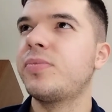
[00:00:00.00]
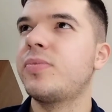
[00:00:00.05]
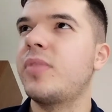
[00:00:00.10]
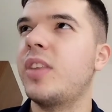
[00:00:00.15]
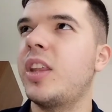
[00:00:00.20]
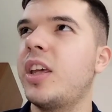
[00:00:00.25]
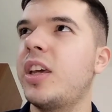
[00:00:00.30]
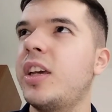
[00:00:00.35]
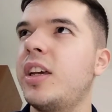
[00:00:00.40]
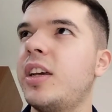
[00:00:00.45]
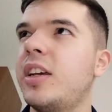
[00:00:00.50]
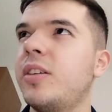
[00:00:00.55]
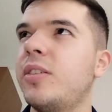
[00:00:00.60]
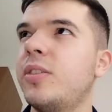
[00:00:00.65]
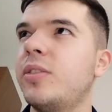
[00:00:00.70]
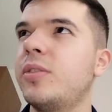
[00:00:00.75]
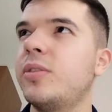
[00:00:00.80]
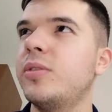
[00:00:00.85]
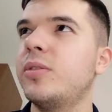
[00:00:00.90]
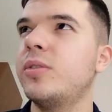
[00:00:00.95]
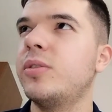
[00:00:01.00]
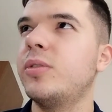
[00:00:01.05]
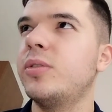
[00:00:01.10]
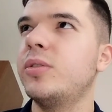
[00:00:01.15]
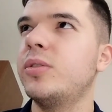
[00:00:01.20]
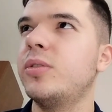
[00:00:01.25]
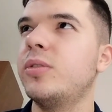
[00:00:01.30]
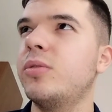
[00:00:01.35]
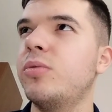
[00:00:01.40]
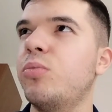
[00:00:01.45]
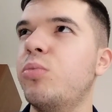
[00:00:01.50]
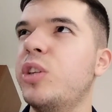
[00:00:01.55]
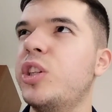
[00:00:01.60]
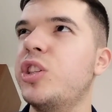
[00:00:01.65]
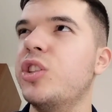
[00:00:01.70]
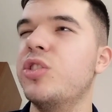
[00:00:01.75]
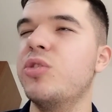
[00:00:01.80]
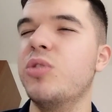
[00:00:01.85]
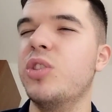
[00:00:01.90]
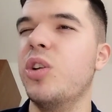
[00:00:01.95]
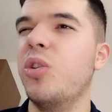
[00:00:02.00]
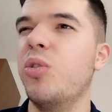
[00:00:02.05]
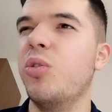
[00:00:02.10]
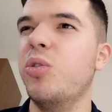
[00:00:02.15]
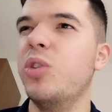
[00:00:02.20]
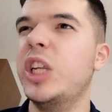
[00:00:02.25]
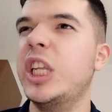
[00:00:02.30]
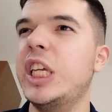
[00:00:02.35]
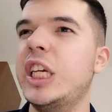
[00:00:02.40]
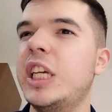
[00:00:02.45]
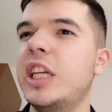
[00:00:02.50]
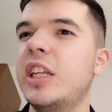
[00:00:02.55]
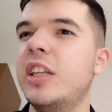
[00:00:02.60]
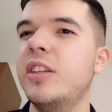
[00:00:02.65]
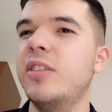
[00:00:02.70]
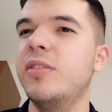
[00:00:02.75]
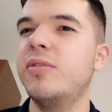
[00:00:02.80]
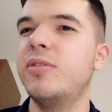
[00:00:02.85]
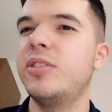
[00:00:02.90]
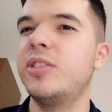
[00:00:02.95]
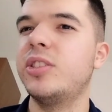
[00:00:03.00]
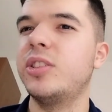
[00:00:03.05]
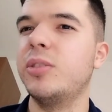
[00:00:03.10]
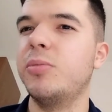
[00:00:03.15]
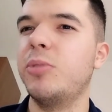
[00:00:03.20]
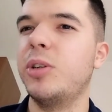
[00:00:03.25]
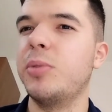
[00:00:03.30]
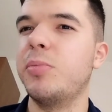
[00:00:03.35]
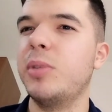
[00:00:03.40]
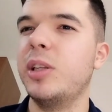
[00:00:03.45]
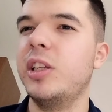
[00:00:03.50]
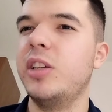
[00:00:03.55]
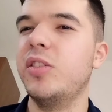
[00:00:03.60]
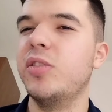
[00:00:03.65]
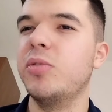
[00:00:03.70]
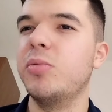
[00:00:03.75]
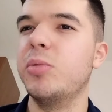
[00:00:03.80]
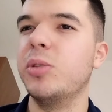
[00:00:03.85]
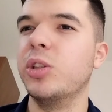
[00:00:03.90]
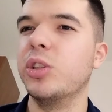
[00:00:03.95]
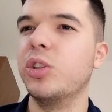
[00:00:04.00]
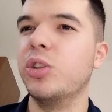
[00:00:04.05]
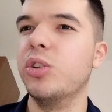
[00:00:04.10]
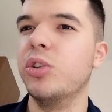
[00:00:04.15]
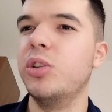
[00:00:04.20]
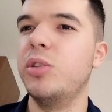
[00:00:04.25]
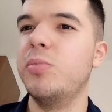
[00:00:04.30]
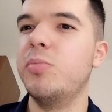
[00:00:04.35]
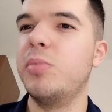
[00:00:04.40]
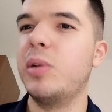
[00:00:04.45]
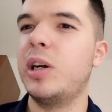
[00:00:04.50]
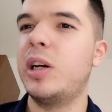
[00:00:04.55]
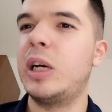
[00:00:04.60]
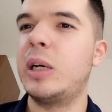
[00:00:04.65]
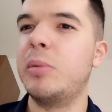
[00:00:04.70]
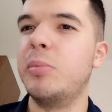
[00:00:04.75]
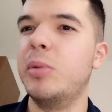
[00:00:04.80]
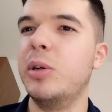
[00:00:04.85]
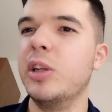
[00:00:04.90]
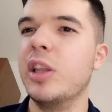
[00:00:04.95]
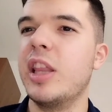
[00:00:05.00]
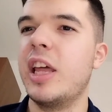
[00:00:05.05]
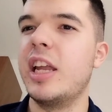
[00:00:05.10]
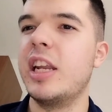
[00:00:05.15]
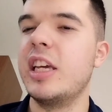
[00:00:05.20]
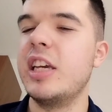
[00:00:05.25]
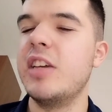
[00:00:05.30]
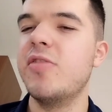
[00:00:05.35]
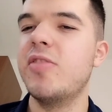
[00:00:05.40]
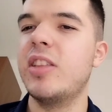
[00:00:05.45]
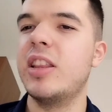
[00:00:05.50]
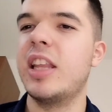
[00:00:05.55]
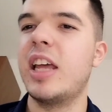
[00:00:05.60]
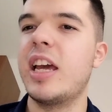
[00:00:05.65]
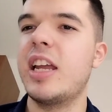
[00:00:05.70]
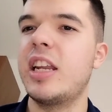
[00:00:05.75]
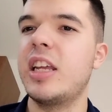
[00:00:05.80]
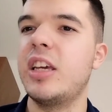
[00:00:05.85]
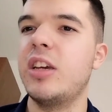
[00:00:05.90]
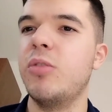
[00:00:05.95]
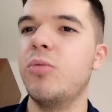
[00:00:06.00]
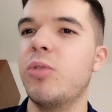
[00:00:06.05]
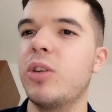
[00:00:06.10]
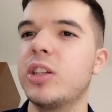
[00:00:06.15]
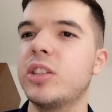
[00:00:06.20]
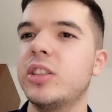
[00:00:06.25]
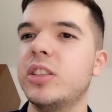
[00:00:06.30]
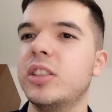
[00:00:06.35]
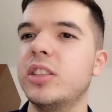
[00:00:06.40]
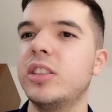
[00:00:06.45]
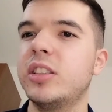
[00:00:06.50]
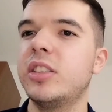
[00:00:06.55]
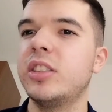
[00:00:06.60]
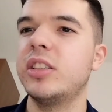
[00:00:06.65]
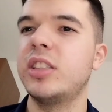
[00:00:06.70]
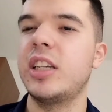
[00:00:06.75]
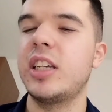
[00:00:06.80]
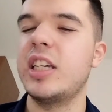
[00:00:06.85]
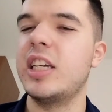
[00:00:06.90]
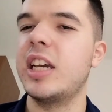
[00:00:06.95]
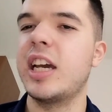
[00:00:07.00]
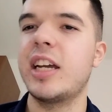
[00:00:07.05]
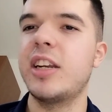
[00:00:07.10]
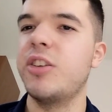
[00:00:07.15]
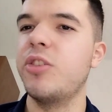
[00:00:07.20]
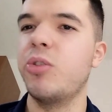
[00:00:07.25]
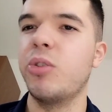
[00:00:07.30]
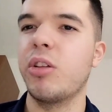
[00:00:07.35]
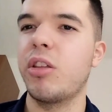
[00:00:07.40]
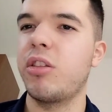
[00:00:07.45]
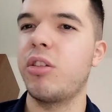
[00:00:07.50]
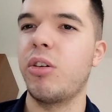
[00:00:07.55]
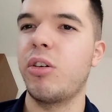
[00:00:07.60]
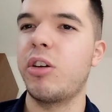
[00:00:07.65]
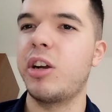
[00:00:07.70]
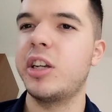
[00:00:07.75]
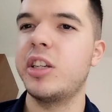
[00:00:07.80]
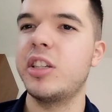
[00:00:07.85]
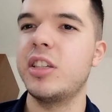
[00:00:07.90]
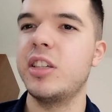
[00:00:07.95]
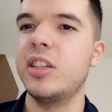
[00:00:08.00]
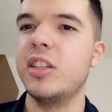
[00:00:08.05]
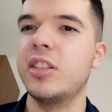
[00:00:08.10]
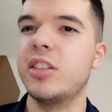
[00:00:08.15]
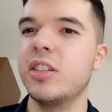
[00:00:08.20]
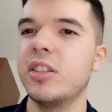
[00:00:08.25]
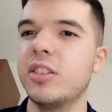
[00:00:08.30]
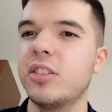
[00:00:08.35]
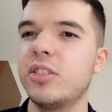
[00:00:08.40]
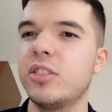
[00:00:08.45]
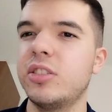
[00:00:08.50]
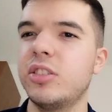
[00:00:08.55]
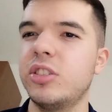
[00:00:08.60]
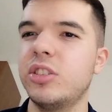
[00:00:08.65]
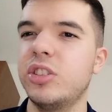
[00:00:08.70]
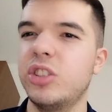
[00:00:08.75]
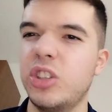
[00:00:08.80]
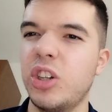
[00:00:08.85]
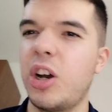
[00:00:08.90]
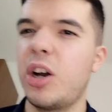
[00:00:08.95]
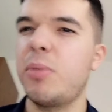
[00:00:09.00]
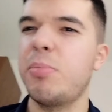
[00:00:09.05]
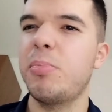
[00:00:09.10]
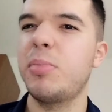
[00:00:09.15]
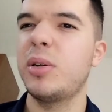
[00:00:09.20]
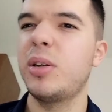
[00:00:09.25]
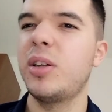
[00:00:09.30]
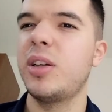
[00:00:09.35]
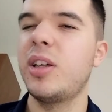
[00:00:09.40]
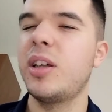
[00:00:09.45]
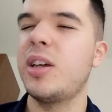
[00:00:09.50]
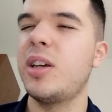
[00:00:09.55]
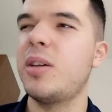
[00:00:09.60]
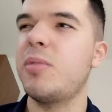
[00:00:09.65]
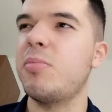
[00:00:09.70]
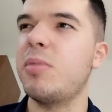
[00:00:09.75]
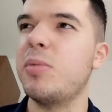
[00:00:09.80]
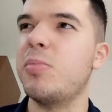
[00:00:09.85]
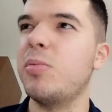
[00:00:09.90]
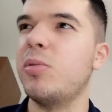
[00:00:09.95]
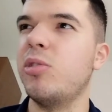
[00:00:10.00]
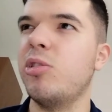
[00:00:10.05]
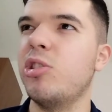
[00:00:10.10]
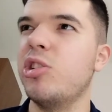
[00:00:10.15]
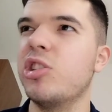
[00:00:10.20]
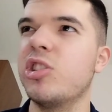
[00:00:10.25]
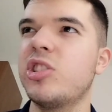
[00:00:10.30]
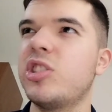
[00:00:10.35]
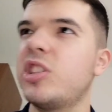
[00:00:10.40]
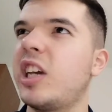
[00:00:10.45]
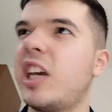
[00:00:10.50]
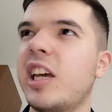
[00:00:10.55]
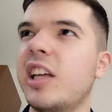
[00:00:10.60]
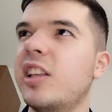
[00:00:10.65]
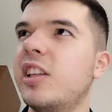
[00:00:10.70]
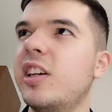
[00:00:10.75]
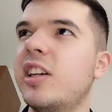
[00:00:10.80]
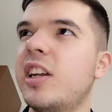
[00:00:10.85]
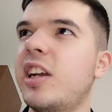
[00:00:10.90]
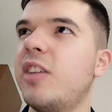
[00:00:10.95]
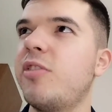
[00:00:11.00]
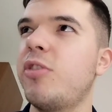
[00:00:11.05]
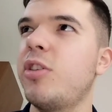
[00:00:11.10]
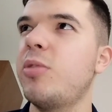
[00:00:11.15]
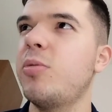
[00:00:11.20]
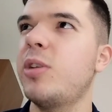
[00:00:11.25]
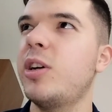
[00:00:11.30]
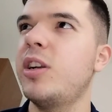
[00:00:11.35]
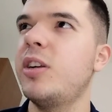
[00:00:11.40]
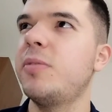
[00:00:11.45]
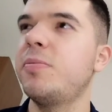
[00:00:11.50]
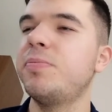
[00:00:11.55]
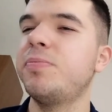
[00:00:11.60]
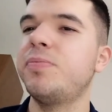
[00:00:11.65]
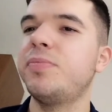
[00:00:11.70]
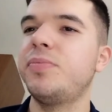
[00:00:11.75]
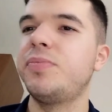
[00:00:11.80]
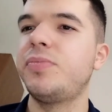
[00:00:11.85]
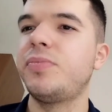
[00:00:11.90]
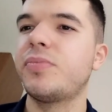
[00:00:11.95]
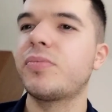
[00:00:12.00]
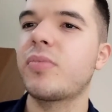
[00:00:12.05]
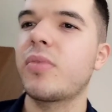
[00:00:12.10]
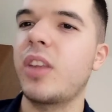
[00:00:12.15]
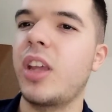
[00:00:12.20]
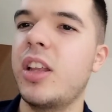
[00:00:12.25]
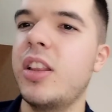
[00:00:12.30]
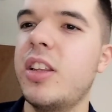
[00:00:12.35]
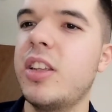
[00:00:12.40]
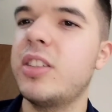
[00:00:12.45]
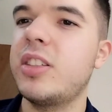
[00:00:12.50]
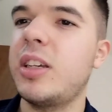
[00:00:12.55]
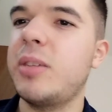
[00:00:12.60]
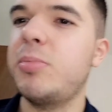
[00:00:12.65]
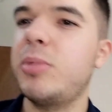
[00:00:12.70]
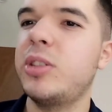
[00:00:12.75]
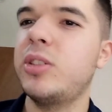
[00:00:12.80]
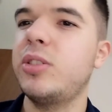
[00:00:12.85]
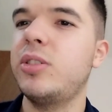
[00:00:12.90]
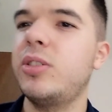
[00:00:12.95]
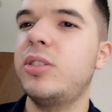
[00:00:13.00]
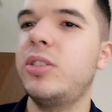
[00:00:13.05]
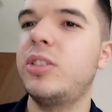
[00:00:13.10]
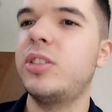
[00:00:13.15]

thing, which is the only somewhat believable good part. But then even then he had no authority to stop people just killing everyone in this episode.